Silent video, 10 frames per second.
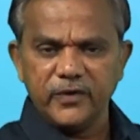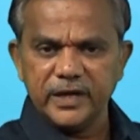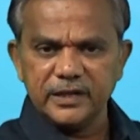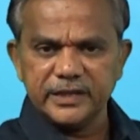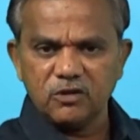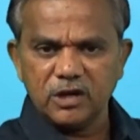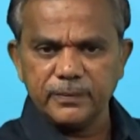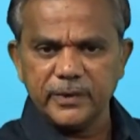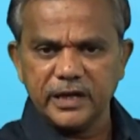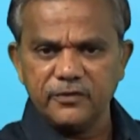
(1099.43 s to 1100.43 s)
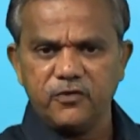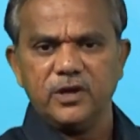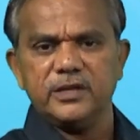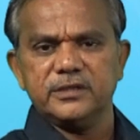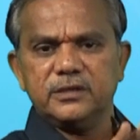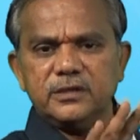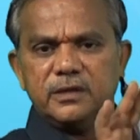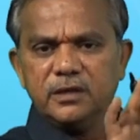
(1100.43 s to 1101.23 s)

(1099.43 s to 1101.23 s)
and definitely there will not be rainfall